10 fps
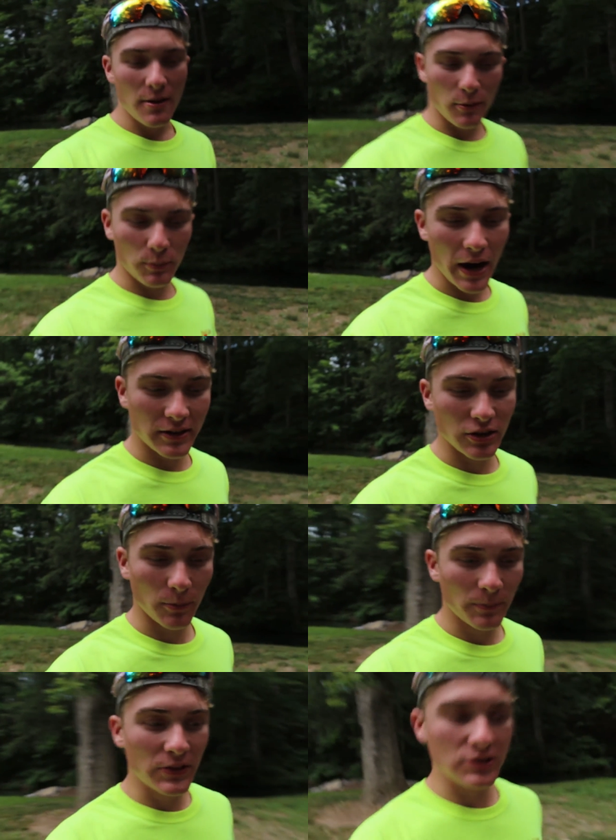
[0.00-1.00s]
But Brad,
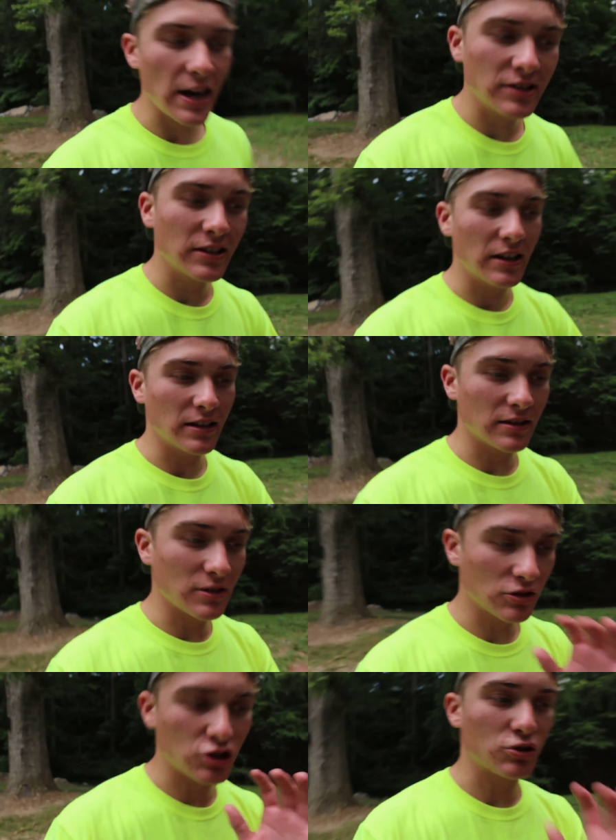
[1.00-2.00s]
so there's
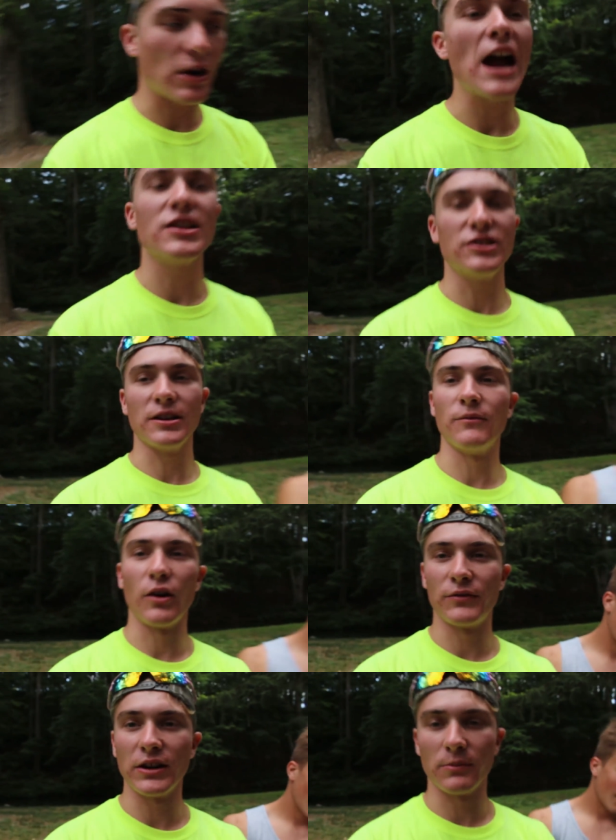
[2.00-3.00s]
strategy
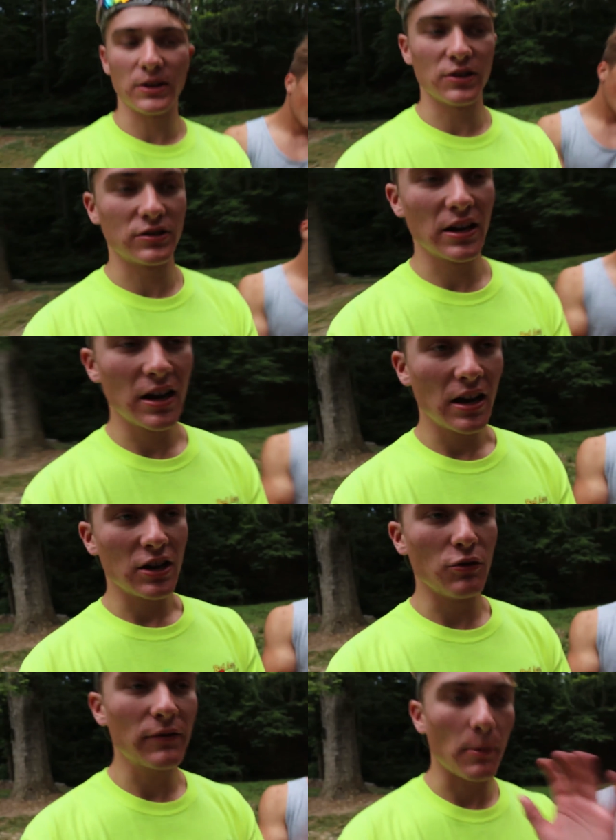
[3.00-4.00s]
involved here because
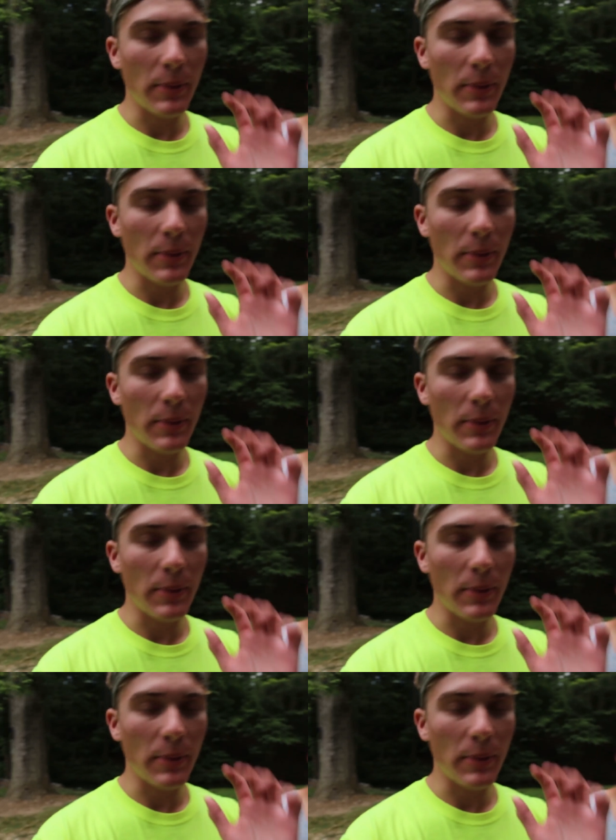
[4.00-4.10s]
you have to